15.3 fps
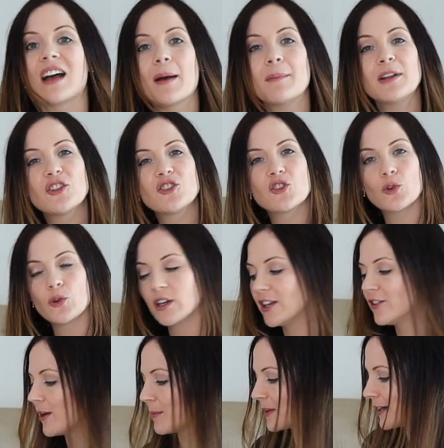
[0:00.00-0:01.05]
I'm not sure
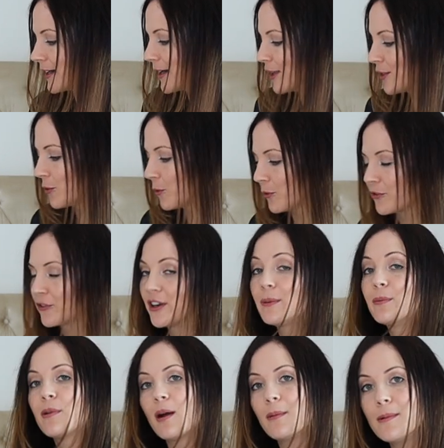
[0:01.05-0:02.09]
if I'm gonna need all three,
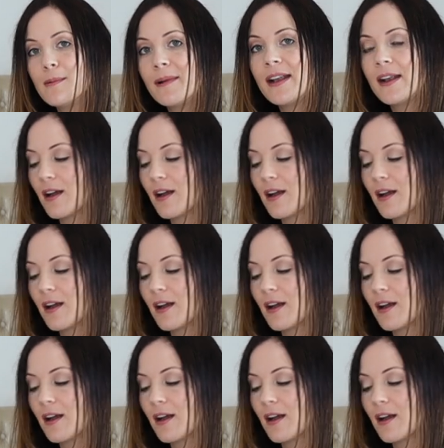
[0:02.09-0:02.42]
probably